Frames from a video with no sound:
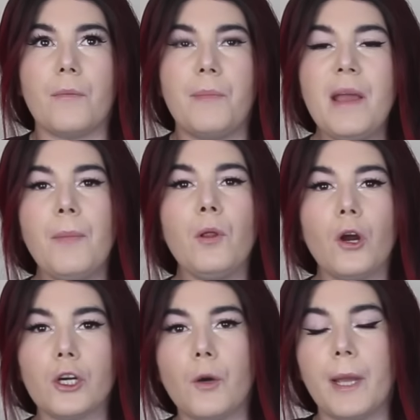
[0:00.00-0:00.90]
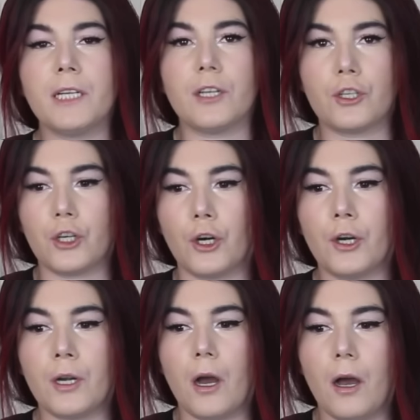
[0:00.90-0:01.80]
people are going to
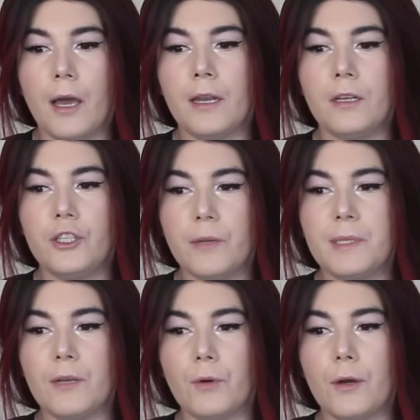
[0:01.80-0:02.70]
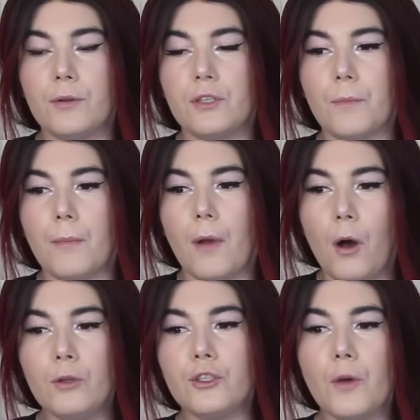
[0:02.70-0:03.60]
turn on Gypsy Rose
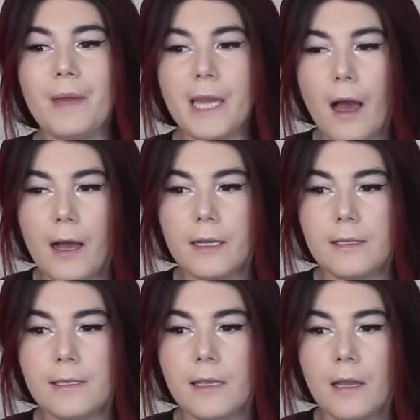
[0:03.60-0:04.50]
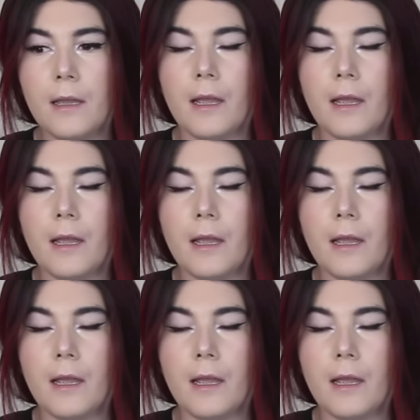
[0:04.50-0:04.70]
also because,